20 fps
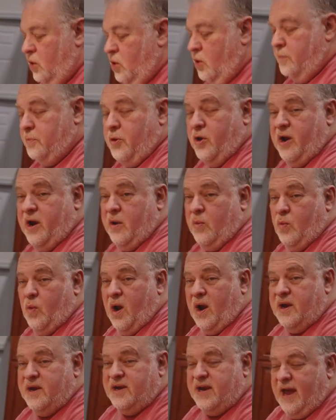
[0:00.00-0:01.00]
you put in
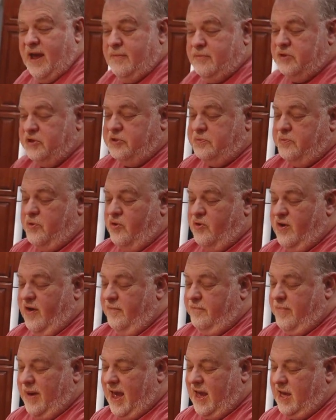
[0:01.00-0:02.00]
one tablespoon
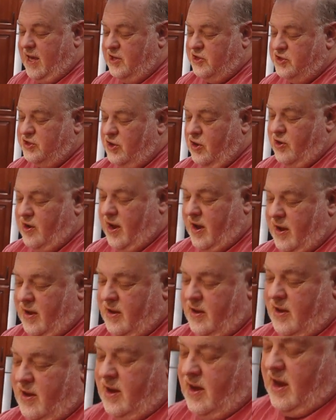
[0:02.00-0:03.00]
of baking soda.
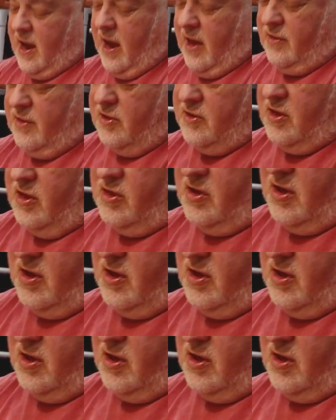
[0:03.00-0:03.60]
And this